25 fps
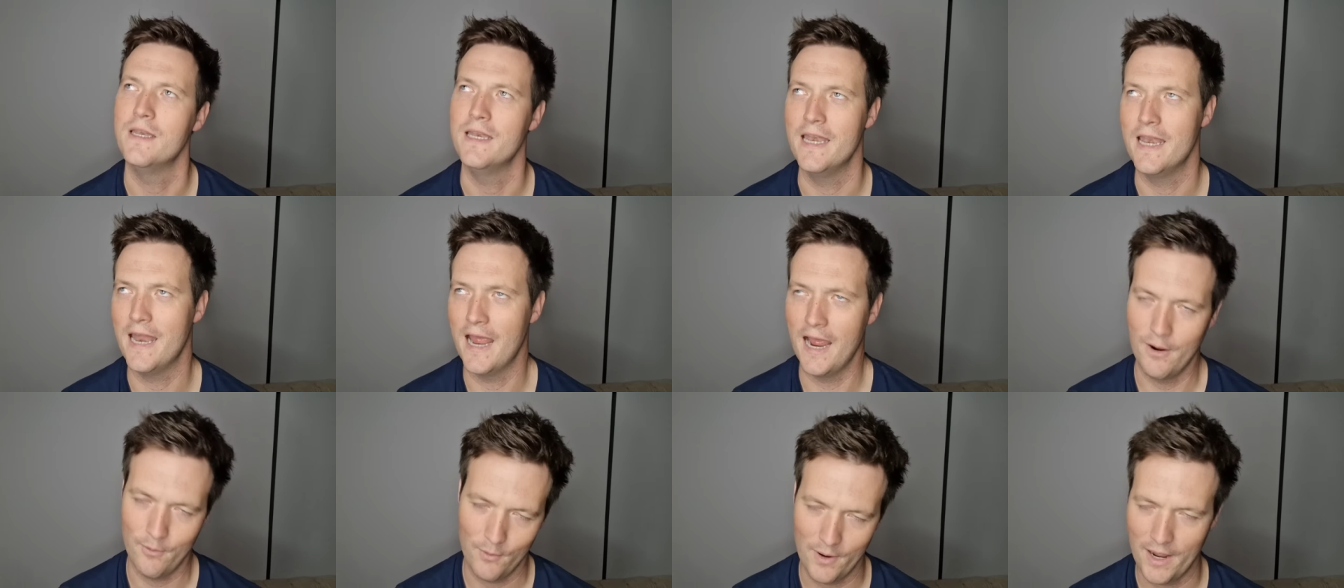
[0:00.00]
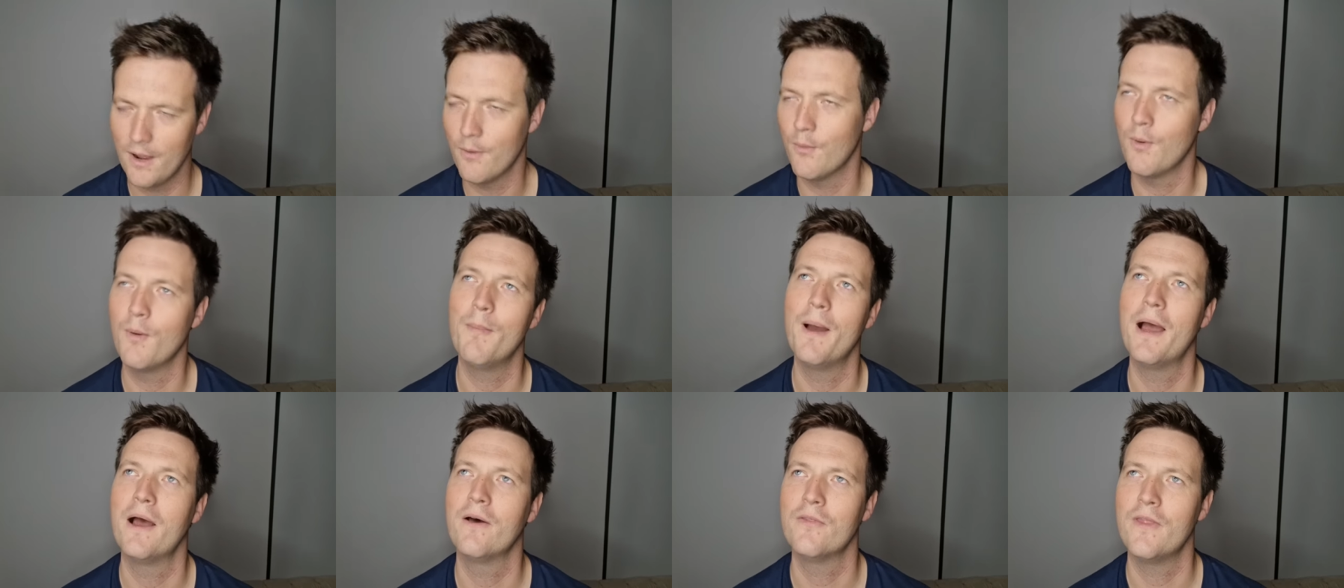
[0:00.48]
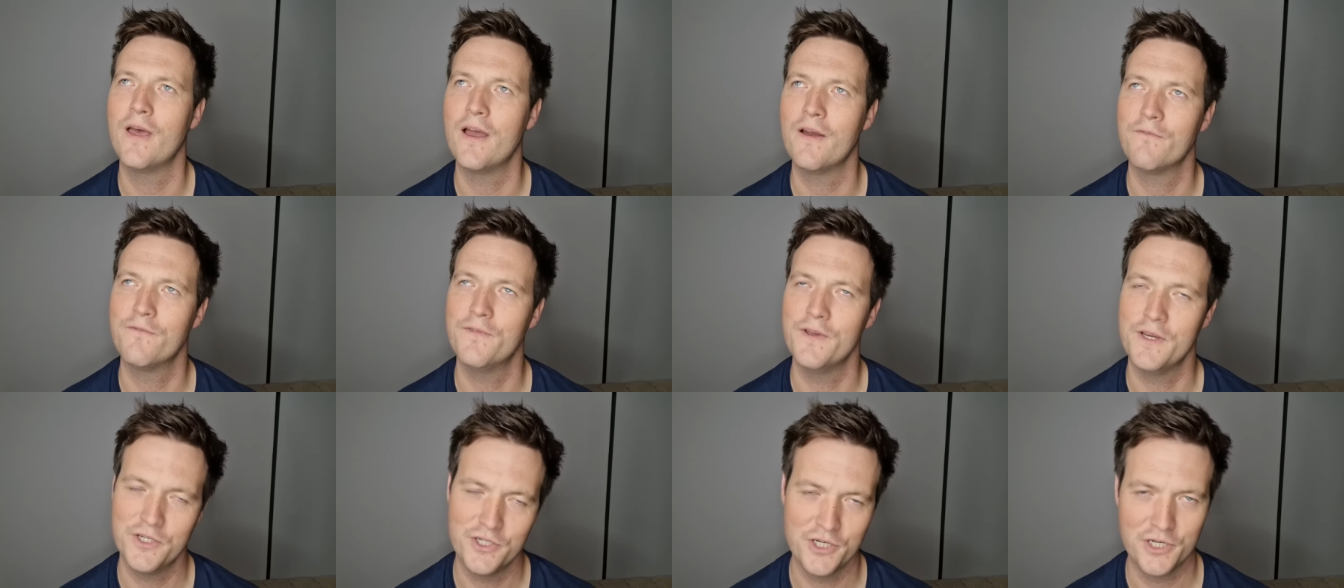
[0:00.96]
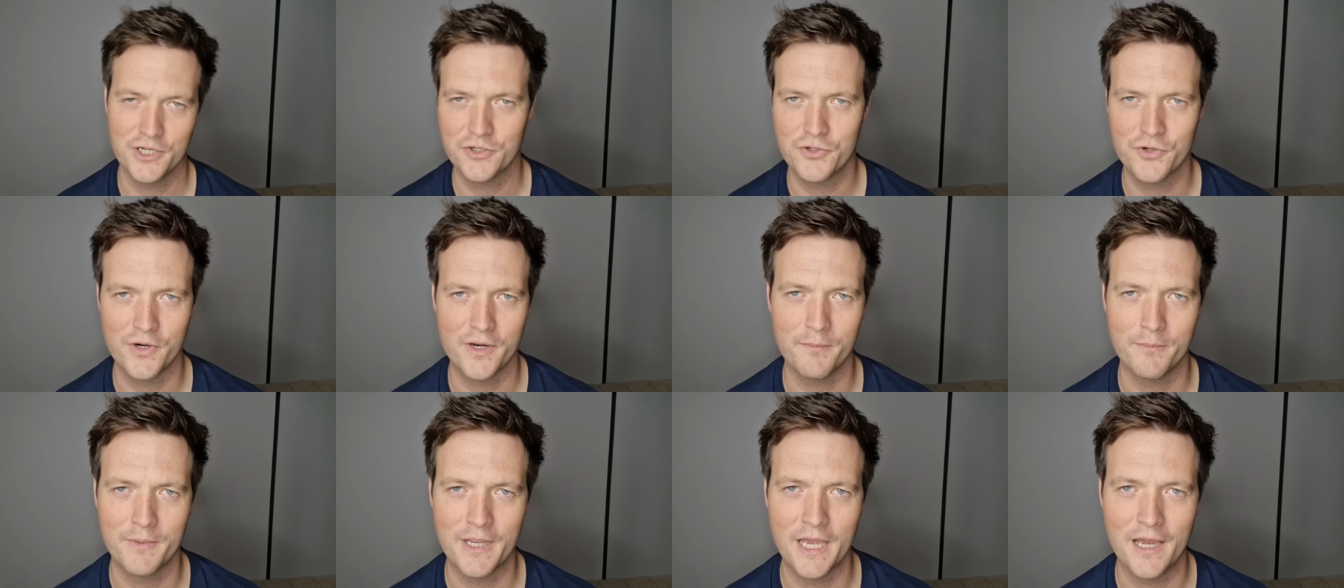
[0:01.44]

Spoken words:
Now, how about that fishing trip,